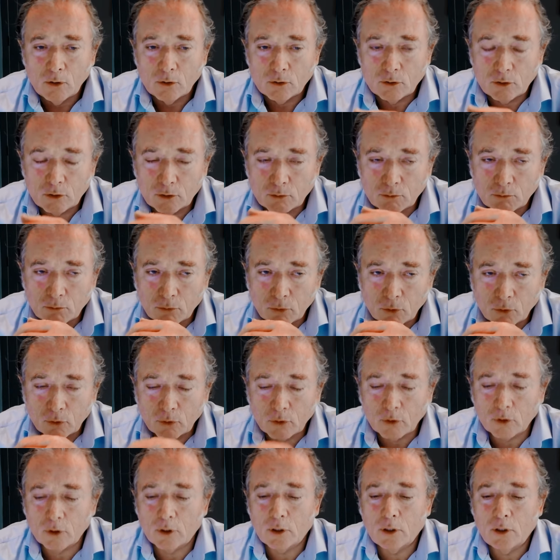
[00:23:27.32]
the
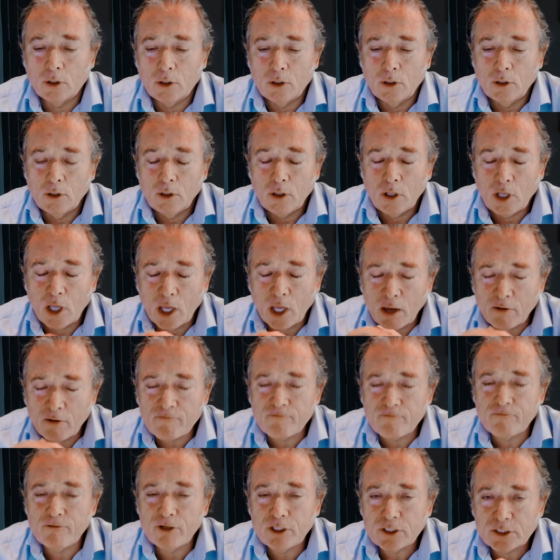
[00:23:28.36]
more
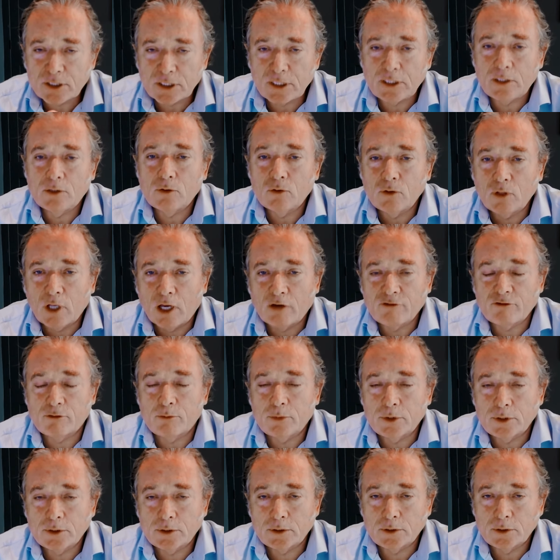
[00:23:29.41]
every single
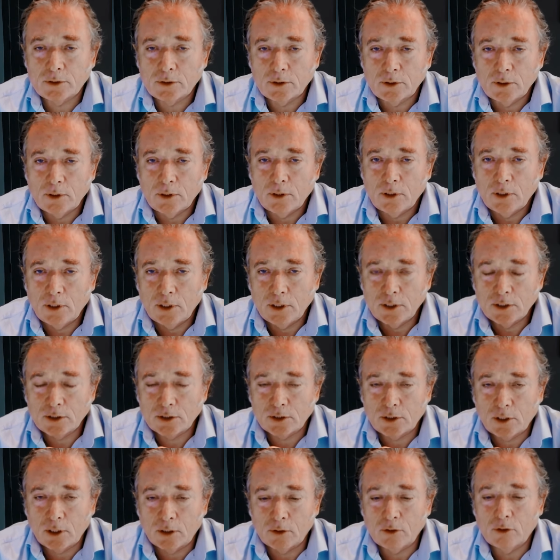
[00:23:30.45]
government is
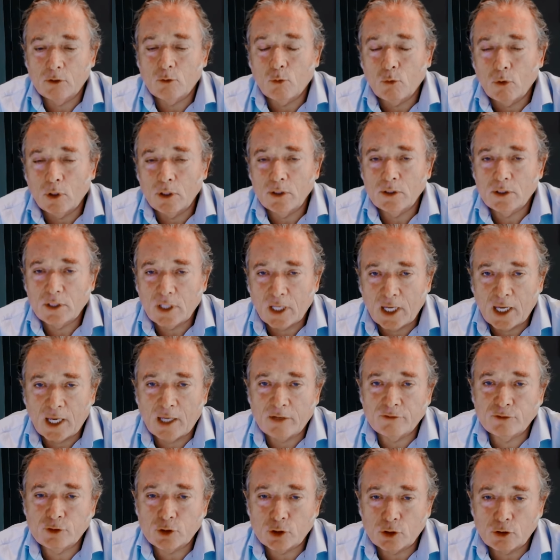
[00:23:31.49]
going to want to
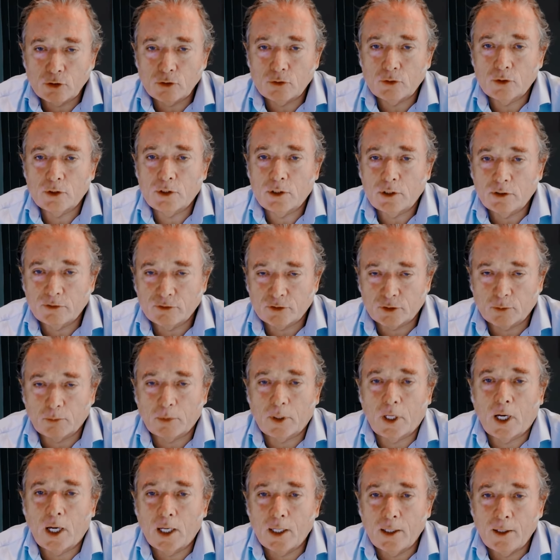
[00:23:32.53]
have security of
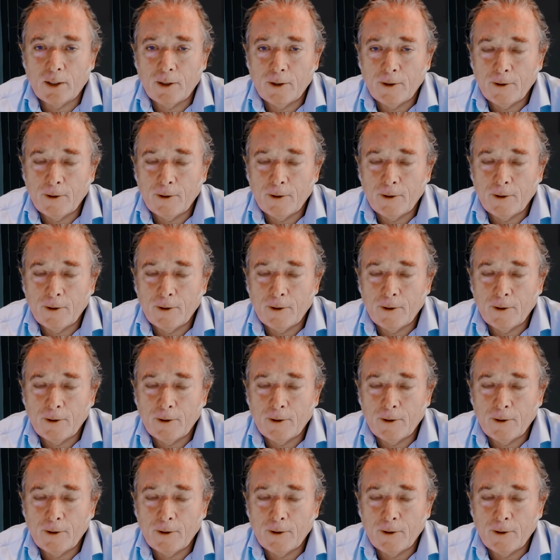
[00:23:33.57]
supply.